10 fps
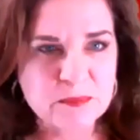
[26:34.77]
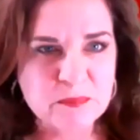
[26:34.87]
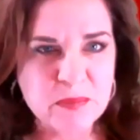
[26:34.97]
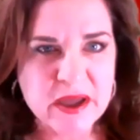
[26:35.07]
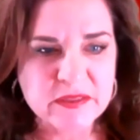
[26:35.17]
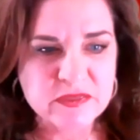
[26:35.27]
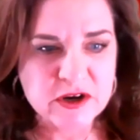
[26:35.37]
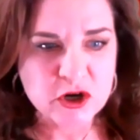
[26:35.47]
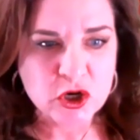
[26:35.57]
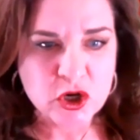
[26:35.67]
But
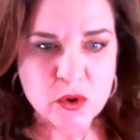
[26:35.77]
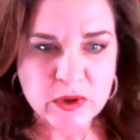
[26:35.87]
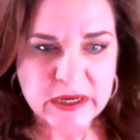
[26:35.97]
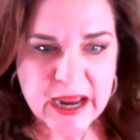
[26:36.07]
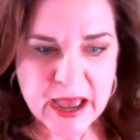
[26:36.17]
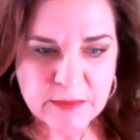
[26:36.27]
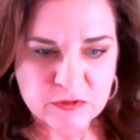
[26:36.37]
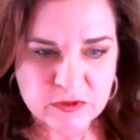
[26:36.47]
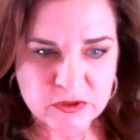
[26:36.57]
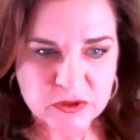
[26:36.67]
they're going
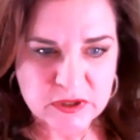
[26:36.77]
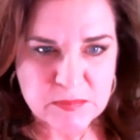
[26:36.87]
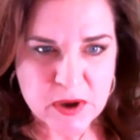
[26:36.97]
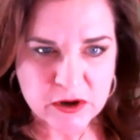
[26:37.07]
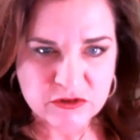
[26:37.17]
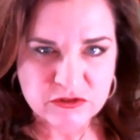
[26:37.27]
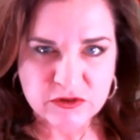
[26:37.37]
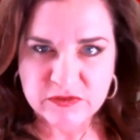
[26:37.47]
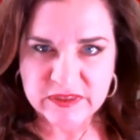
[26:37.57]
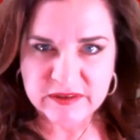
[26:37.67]
absolutely bonkers
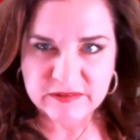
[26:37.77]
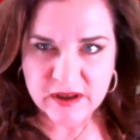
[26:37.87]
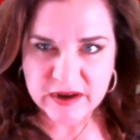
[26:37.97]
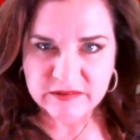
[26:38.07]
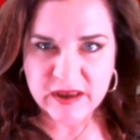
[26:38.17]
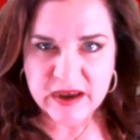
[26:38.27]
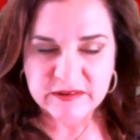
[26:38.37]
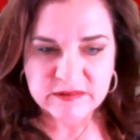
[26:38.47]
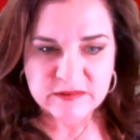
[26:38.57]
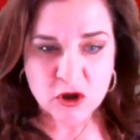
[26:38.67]
over these signs. I
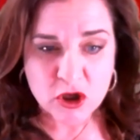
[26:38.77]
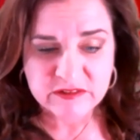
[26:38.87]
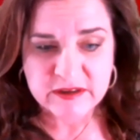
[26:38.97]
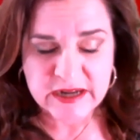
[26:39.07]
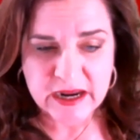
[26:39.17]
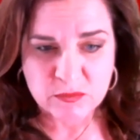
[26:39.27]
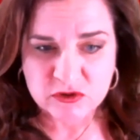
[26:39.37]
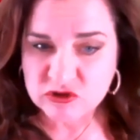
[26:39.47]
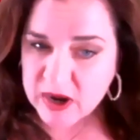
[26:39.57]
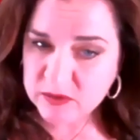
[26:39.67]
saw today,
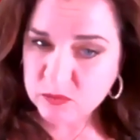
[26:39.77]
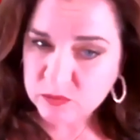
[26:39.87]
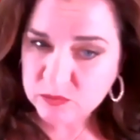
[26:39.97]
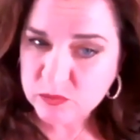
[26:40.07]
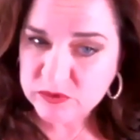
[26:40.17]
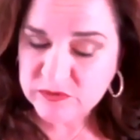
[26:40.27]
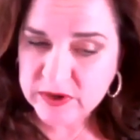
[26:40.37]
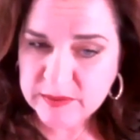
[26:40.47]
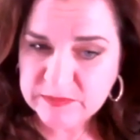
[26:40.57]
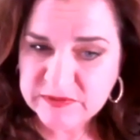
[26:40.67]
which I was
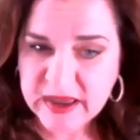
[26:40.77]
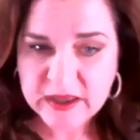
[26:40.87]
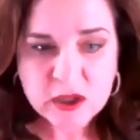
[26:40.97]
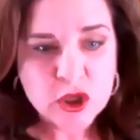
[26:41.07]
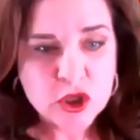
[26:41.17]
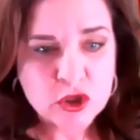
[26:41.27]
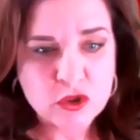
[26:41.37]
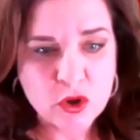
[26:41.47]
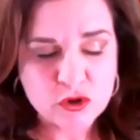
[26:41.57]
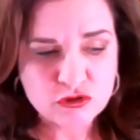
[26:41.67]
very upset.
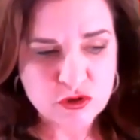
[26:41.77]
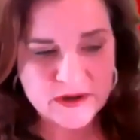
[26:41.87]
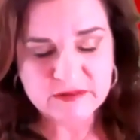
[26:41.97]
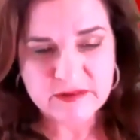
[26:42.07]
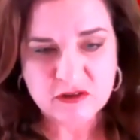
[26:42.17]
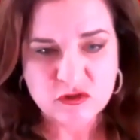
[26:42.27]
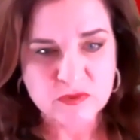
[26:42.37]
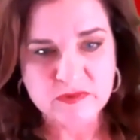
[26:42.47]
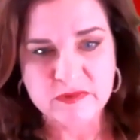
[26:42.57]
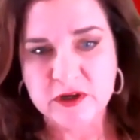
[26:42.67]
The whole train station
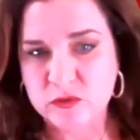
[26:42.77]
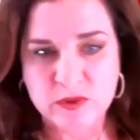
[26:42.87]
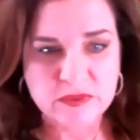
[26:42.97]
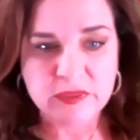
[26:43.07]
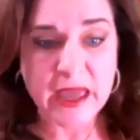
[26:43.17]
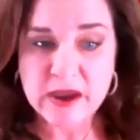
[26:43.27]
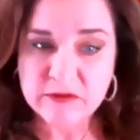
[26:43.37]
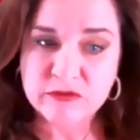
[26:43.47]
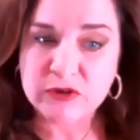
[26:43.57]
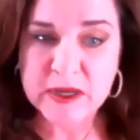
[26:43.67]
was littered with
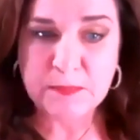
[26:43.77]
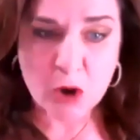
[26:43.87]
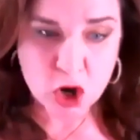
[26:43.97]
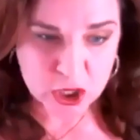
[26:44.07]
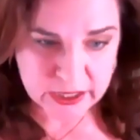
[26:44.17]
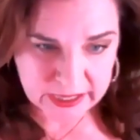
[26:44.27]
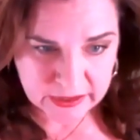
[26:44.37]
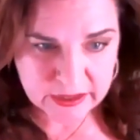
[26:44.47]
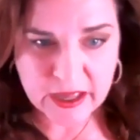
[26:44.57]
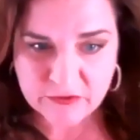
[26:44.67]
every
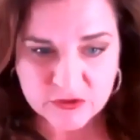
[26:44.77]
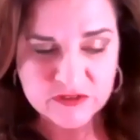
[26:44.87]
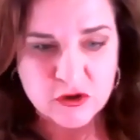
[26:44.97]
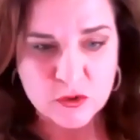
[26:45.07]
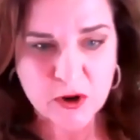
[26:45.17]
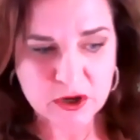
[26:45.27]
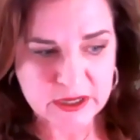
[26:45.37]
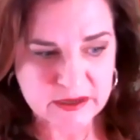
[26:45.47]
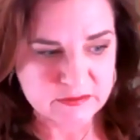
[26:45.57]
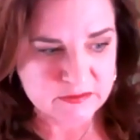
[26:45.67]
single
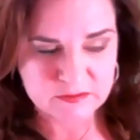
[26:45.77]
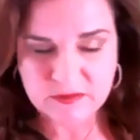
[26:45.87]
party is